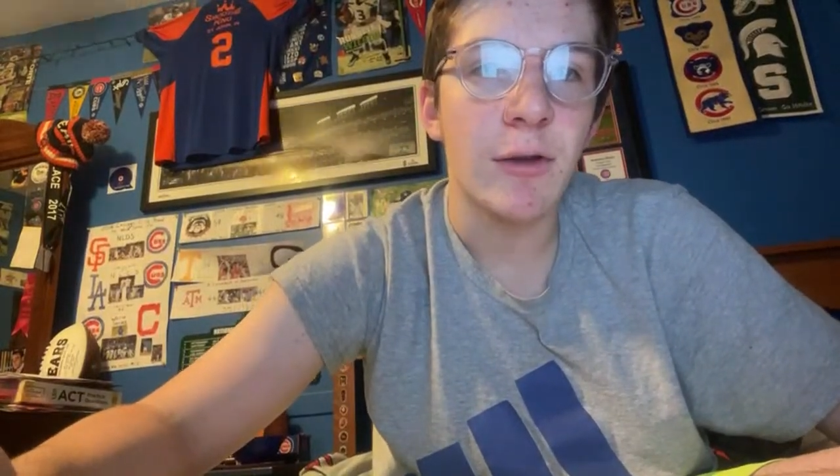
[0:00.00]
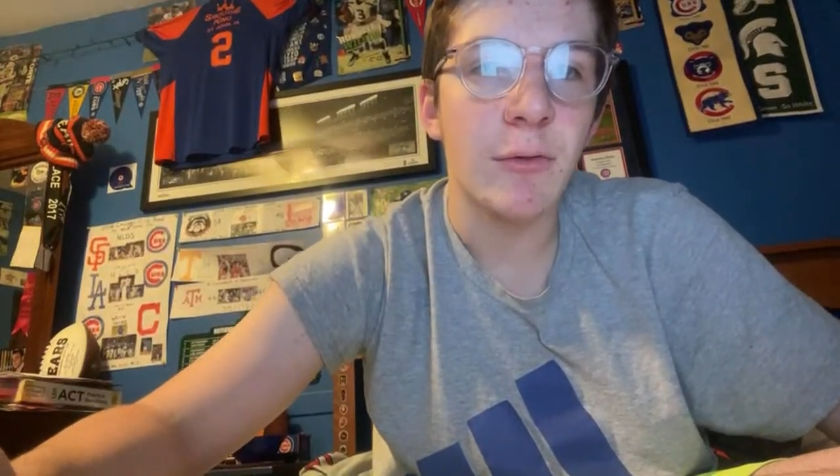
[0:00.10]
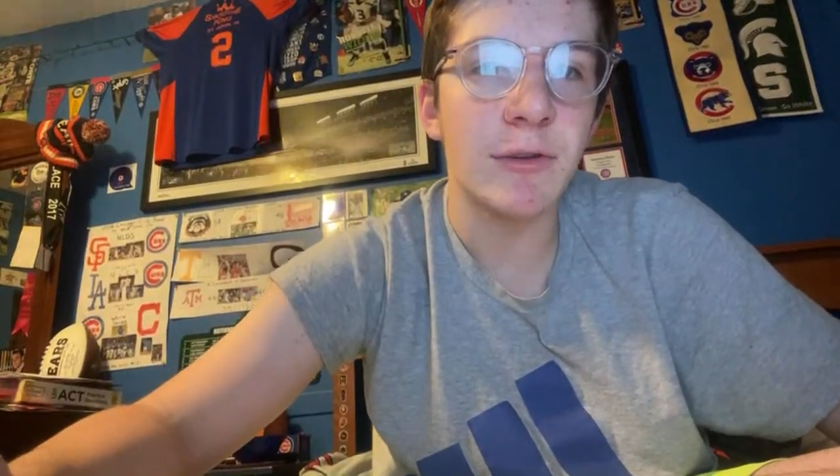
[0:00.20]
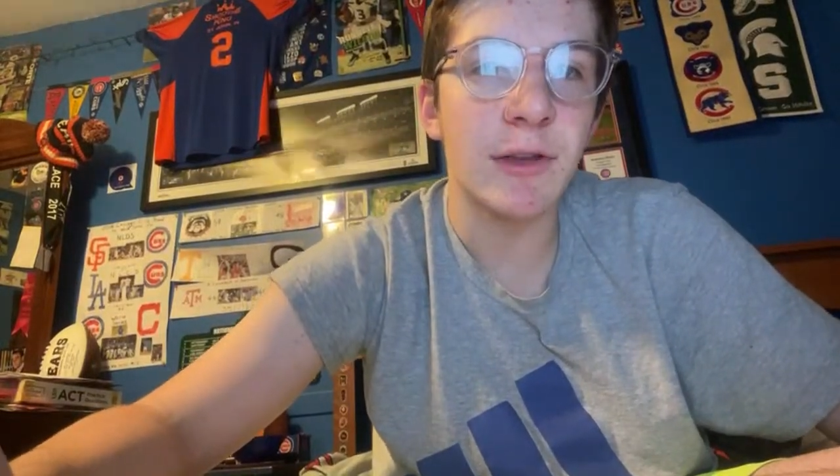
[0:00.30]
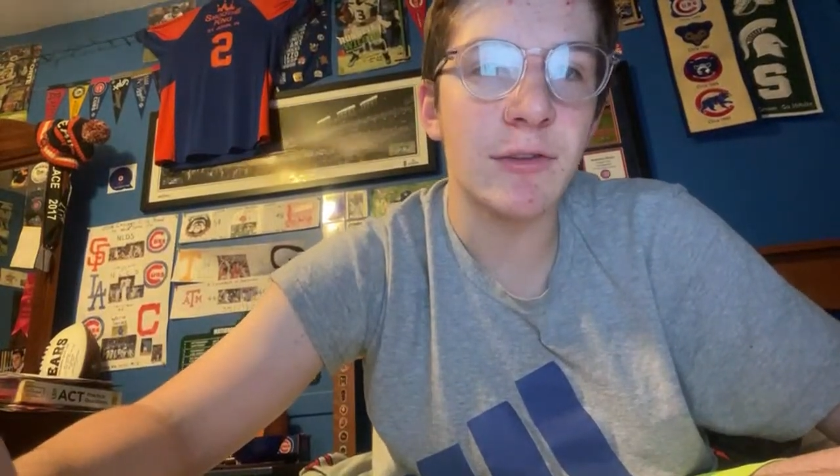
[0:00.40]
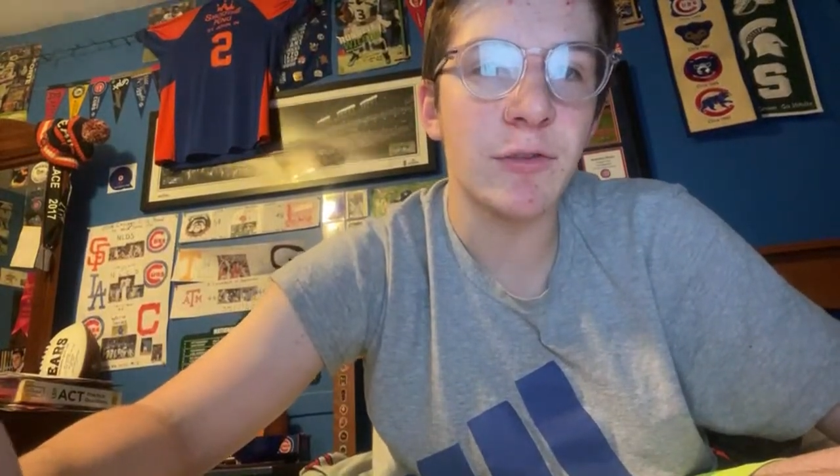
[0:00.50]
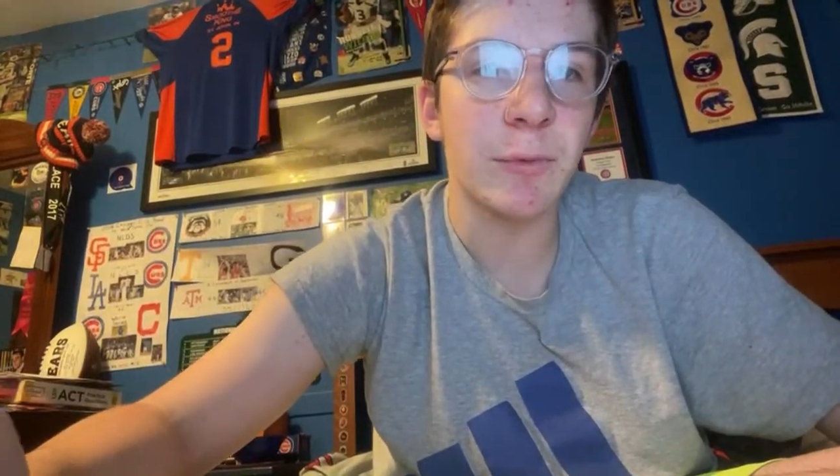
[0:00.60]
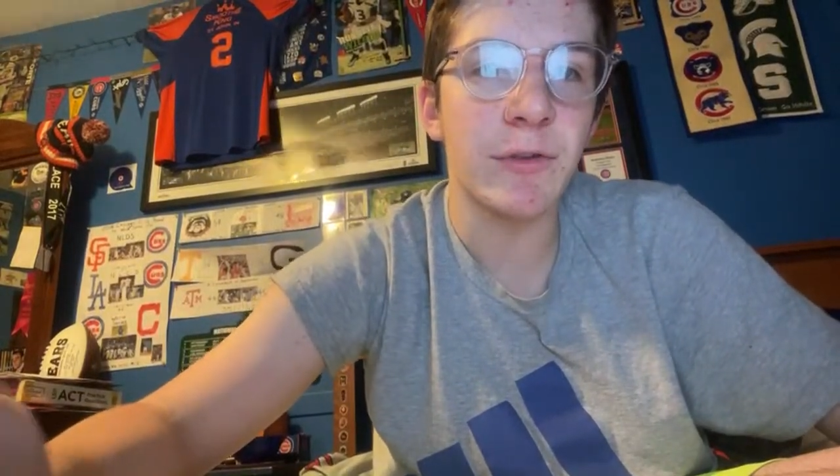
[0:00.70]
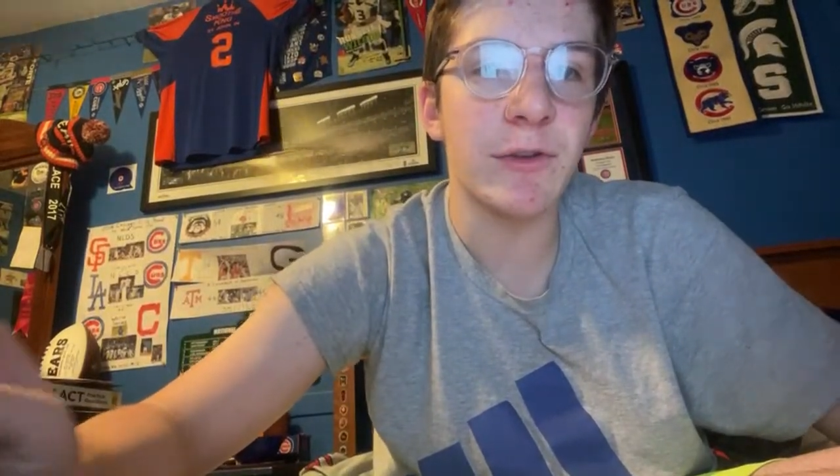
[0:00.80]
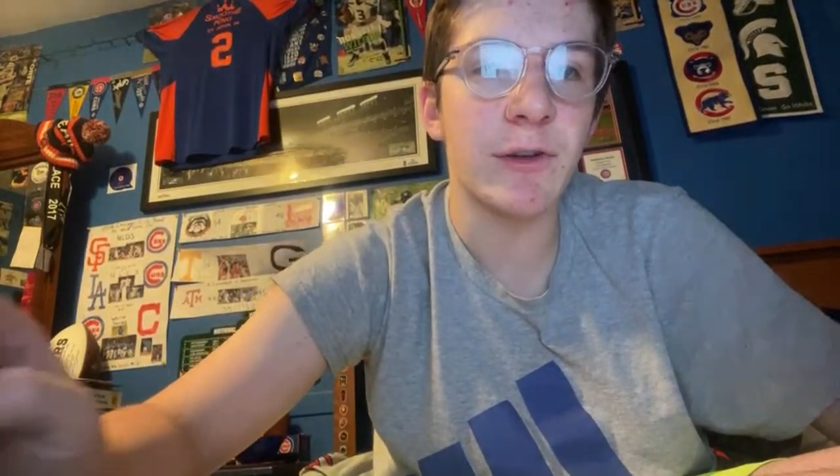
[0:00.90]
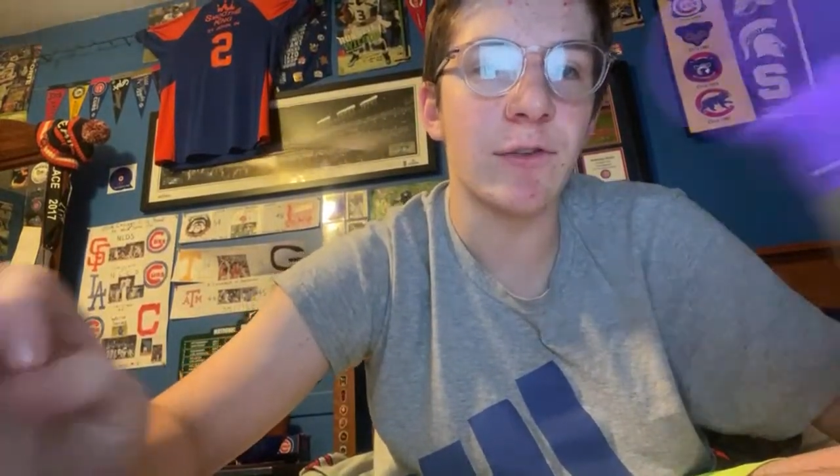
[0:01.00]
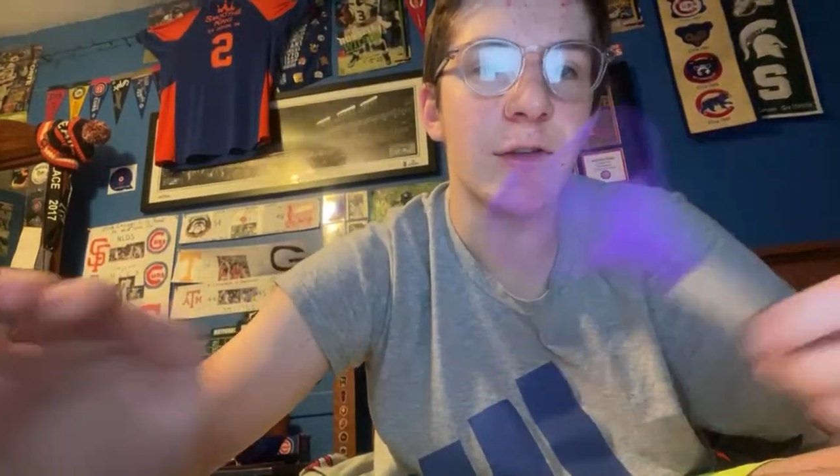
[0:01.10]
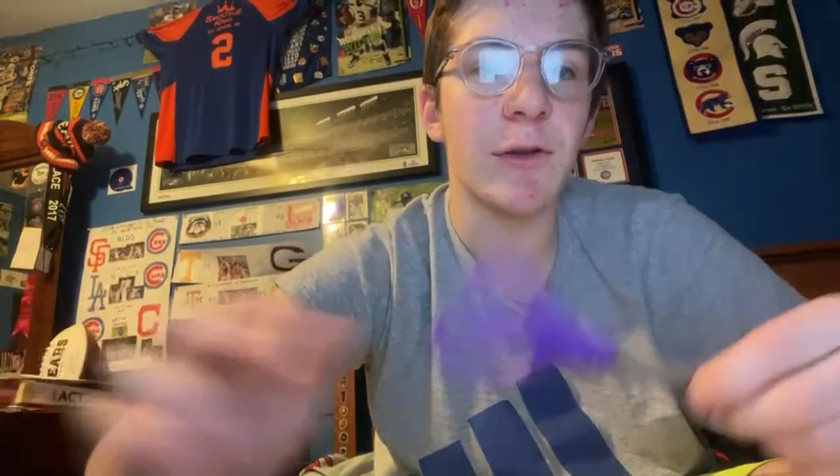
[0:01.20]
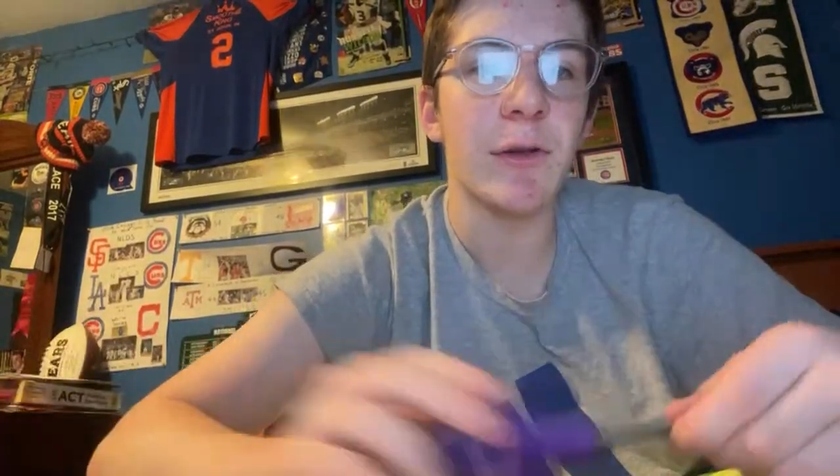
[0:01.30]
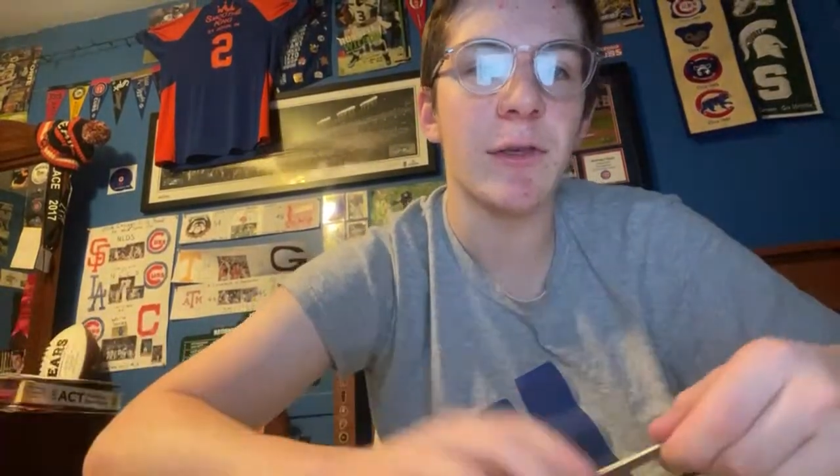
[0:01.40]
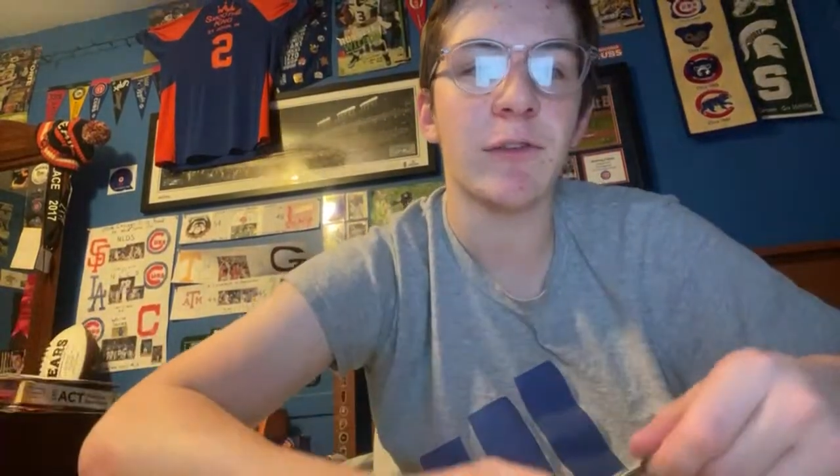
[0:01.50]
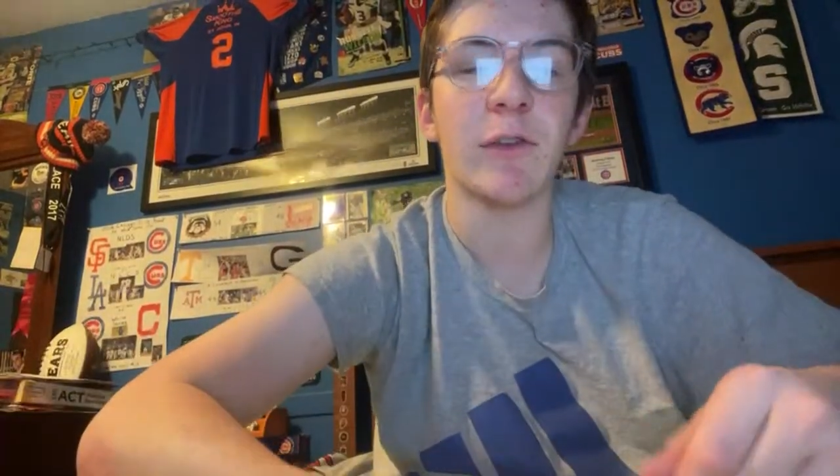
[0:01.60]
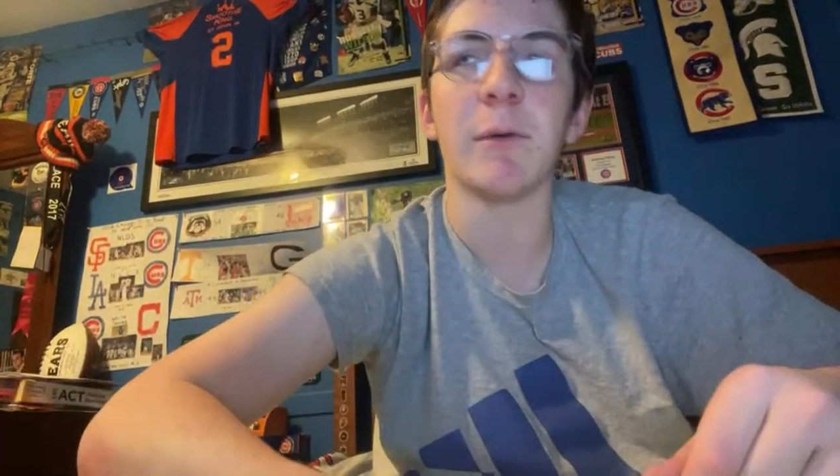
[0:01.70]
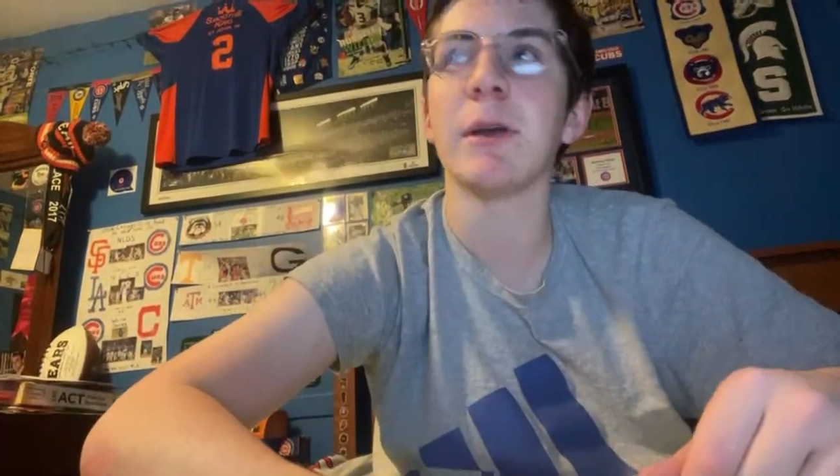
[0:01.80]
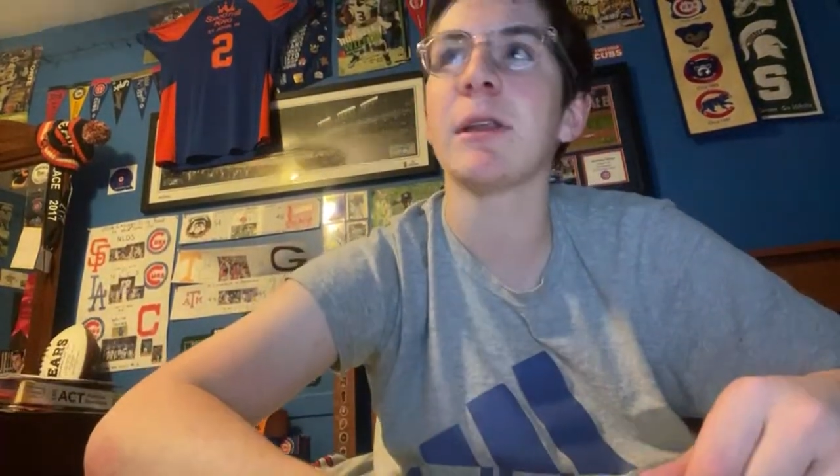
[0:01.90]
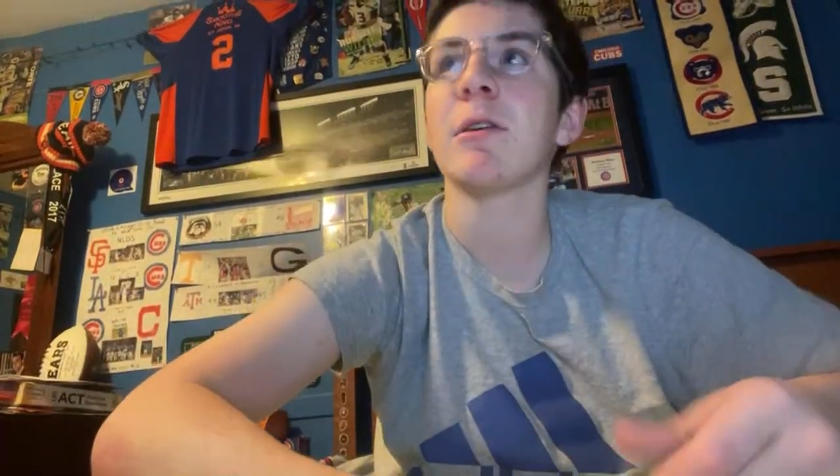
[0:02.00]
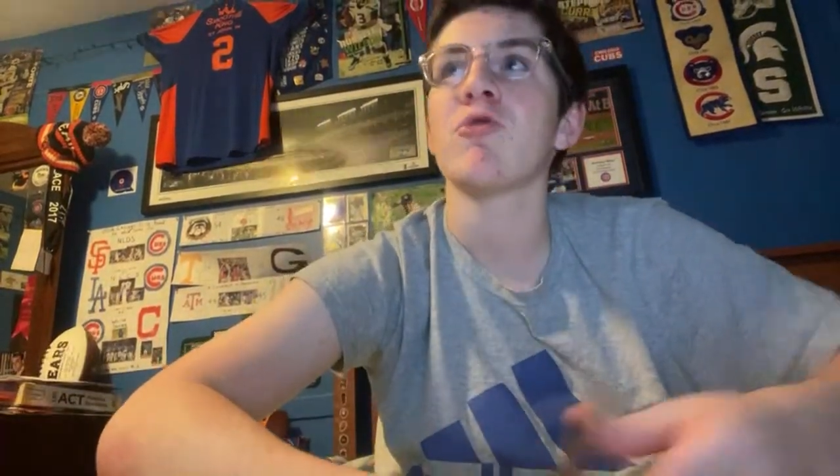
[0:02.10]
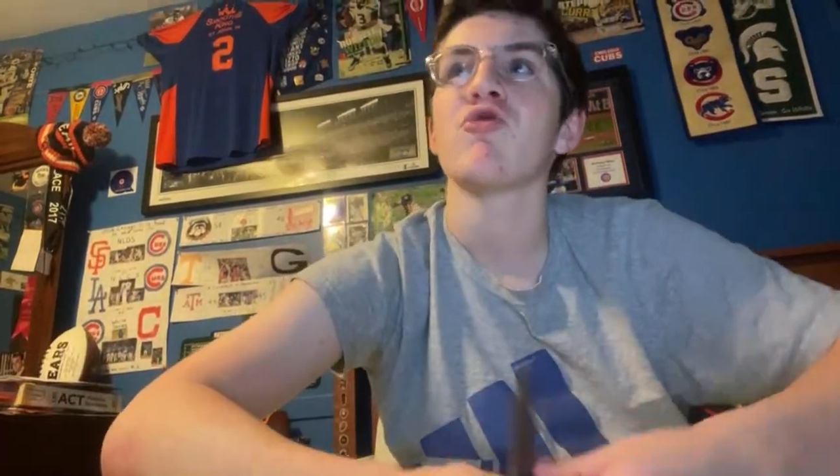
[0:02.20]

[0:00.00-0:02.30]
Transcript: When Texas plays Tennessee, who do you think's going to win?